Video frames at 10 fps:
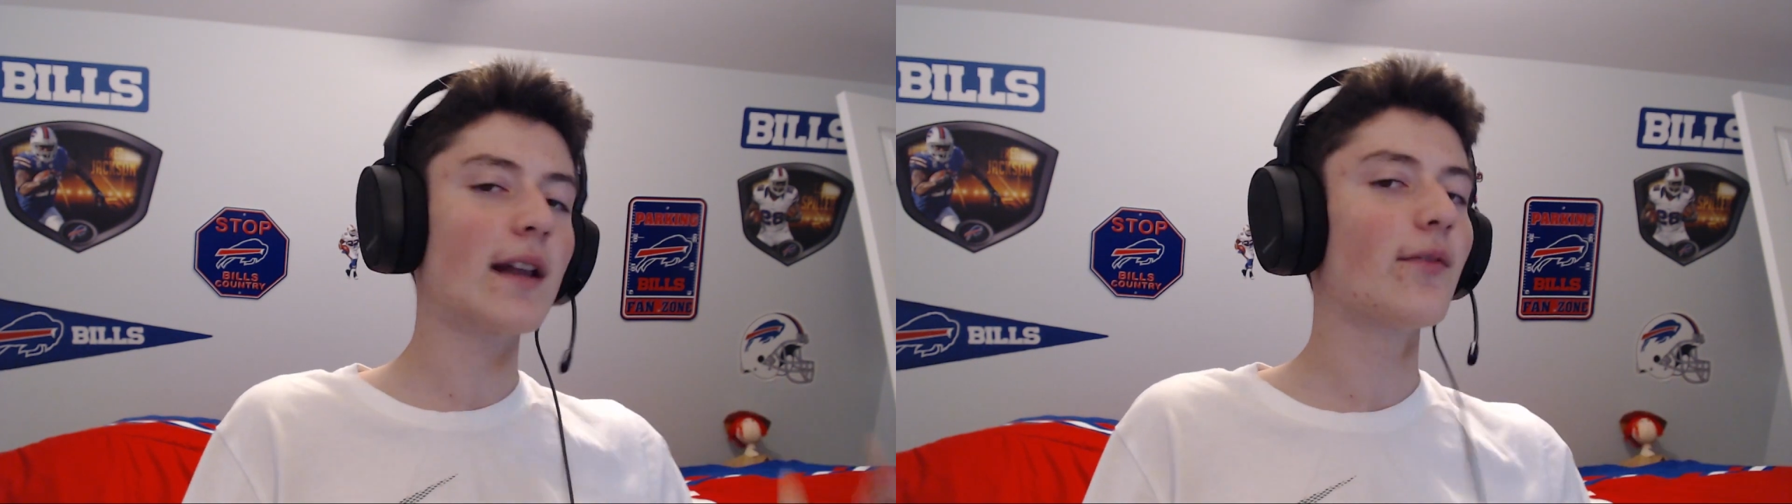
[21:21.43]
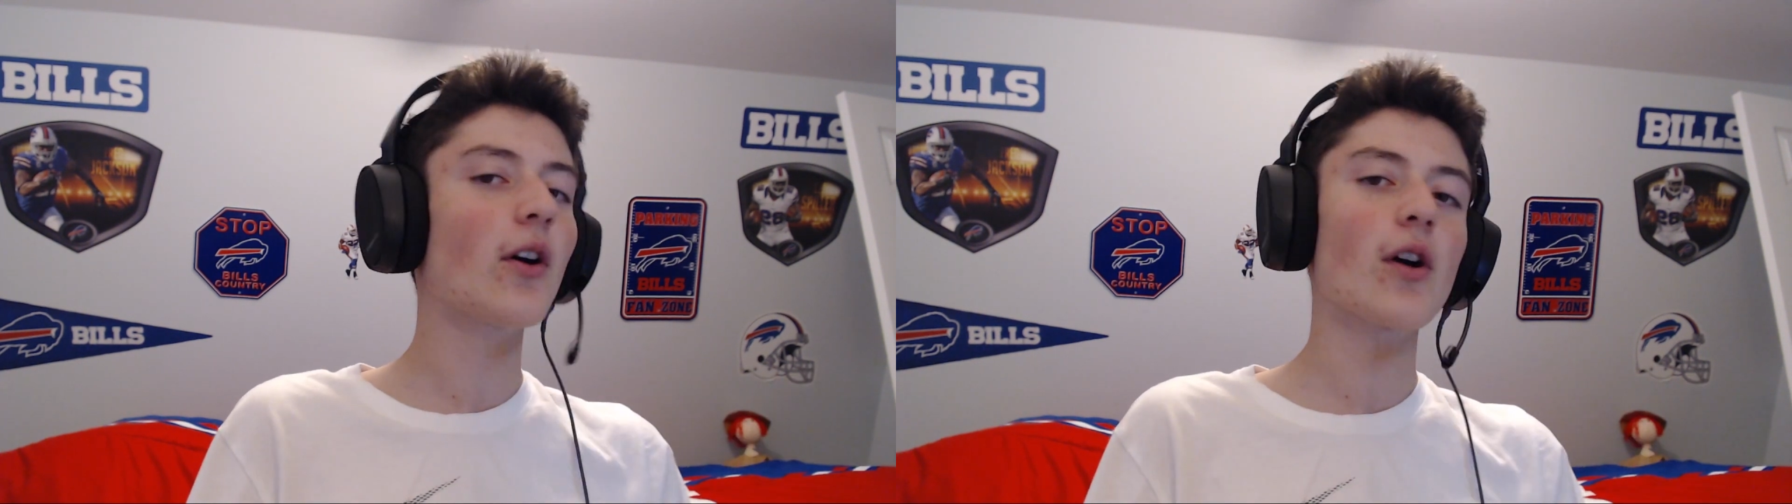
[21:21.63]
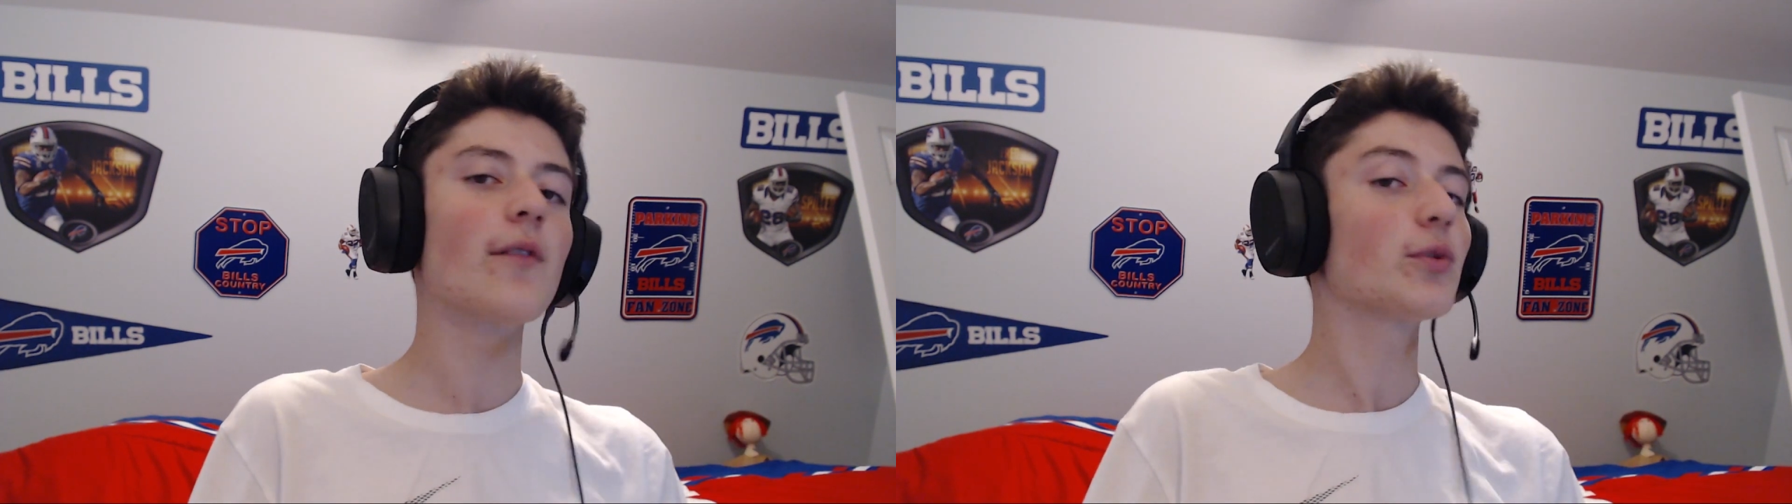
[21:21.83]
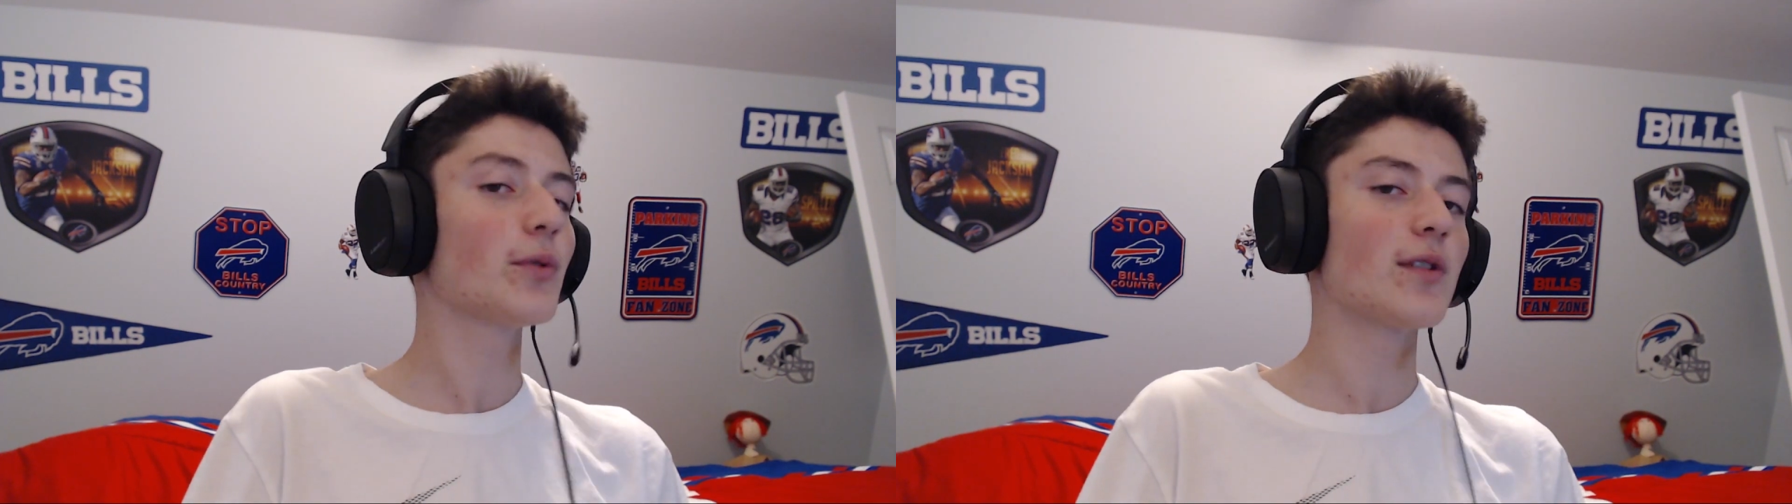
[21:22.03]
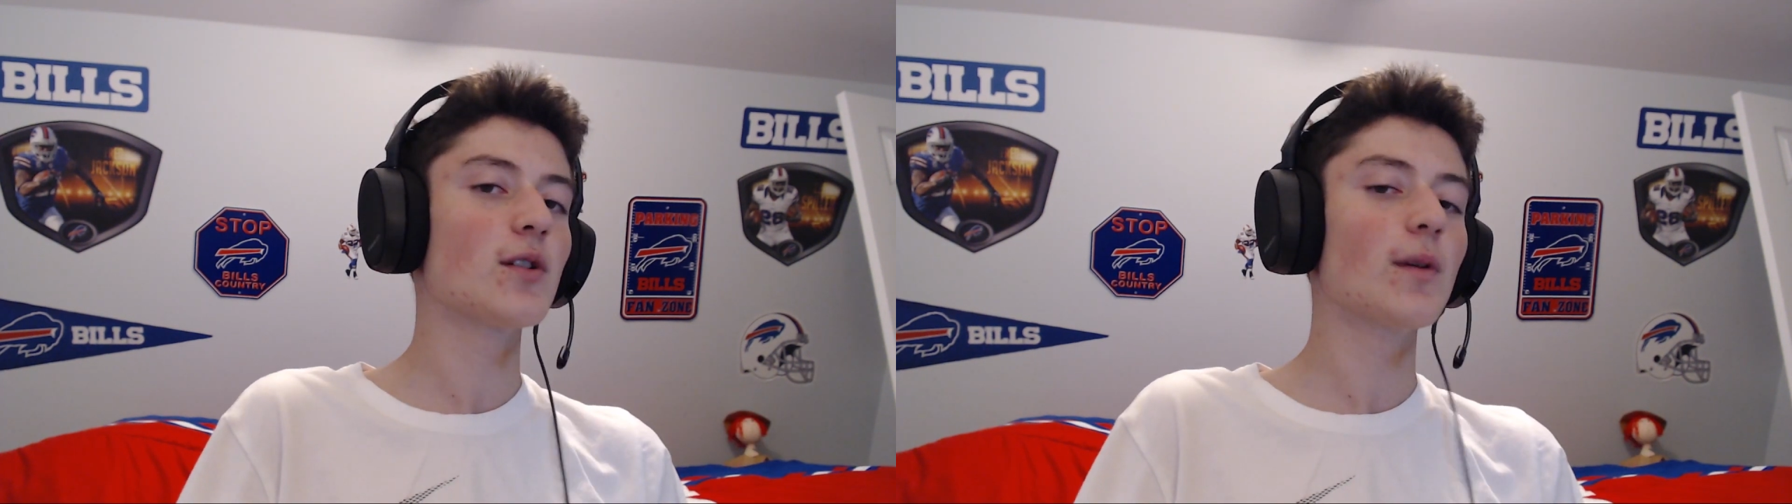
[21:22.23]
of
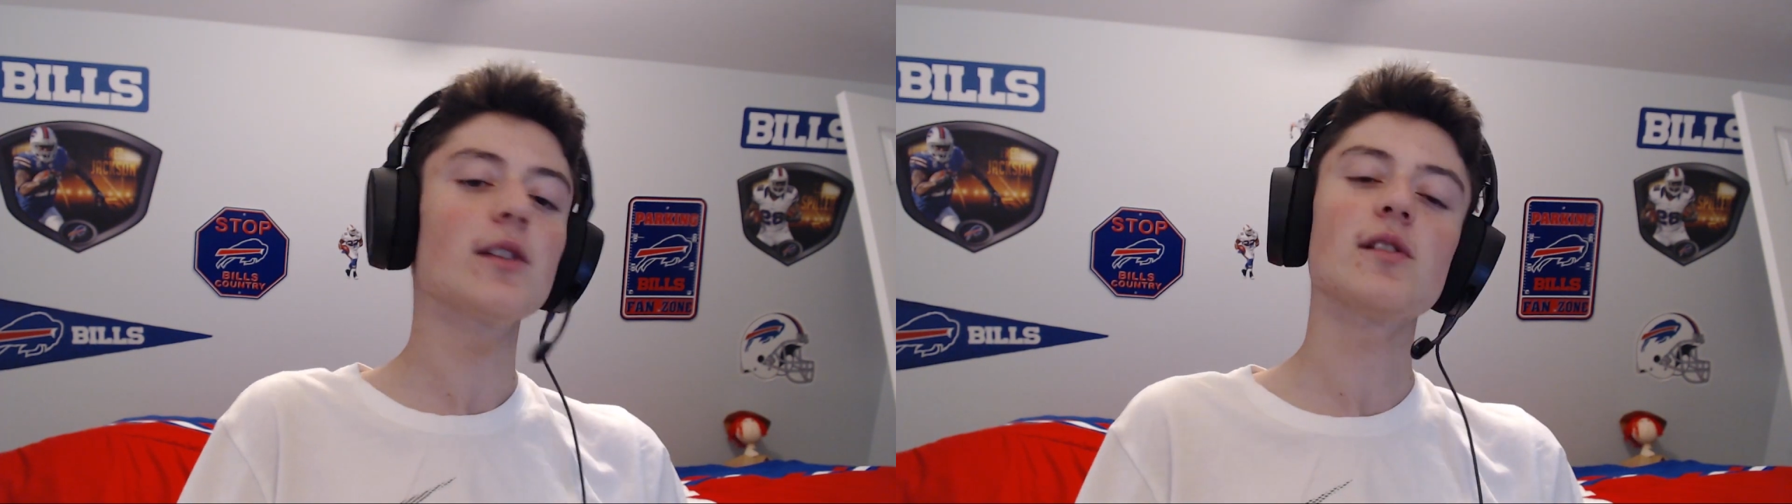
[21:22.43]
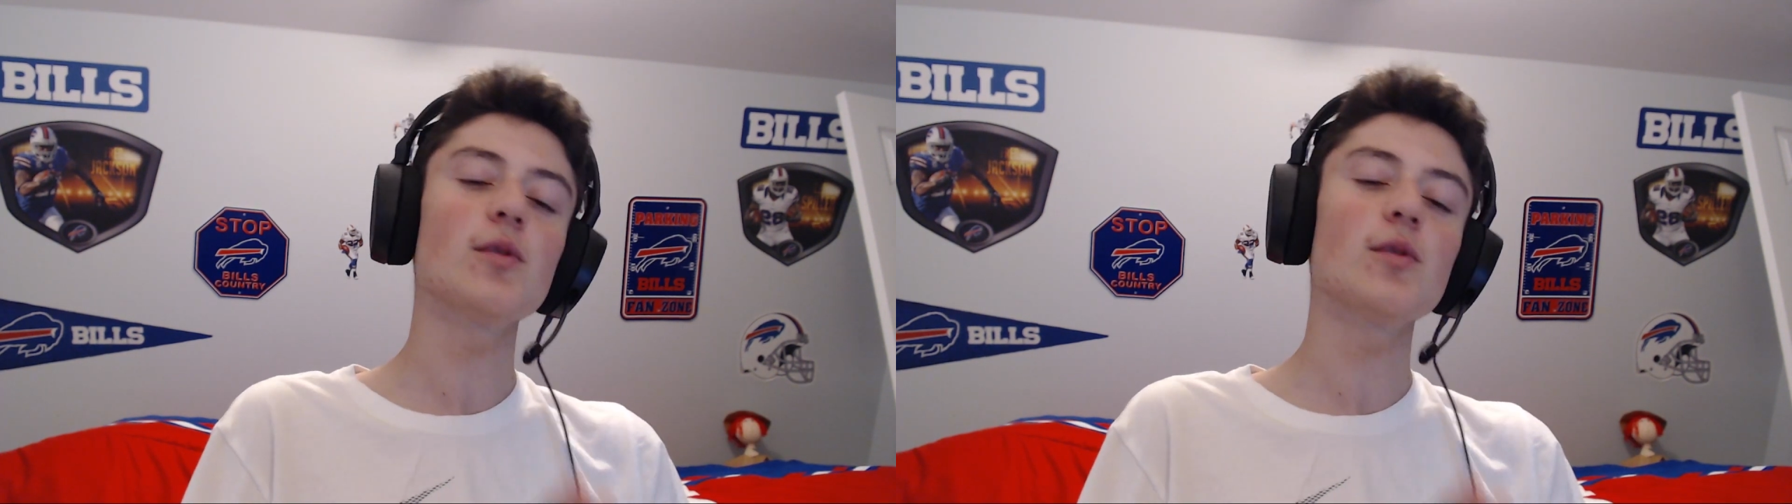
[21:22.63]
uncomfortable situations.